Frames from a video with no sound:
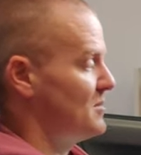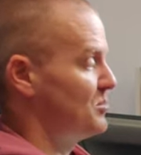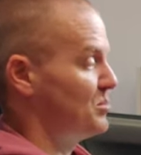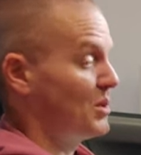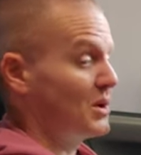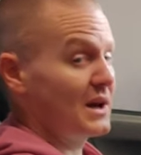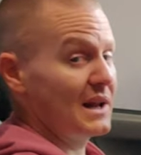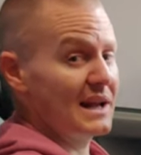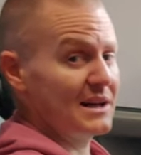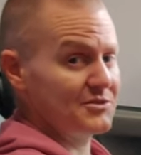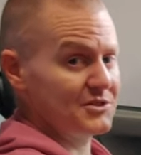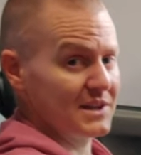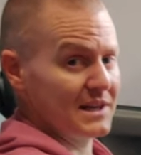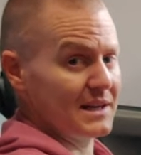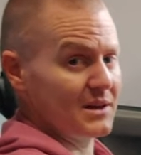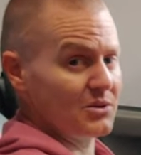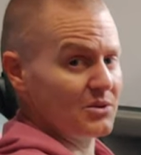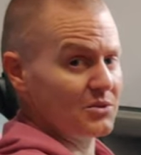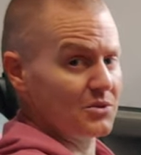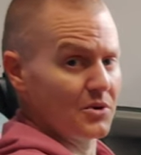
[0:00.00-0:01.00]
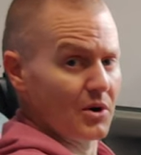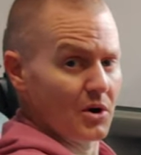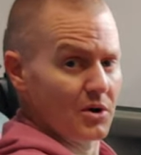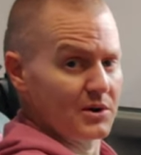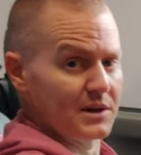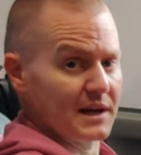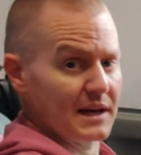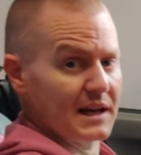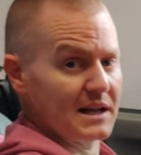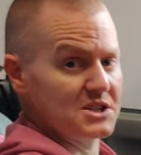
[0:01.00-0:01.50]
But I'll have to get out on the road
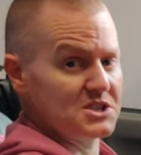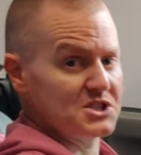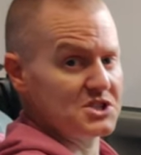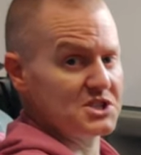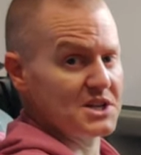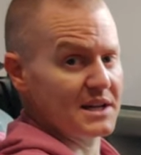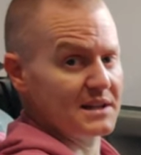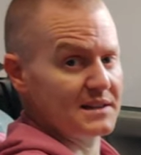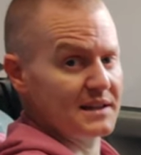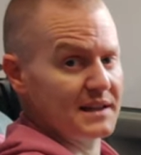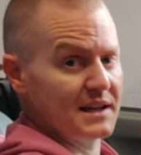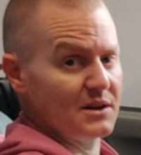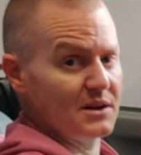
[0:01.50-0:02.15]
and actually check that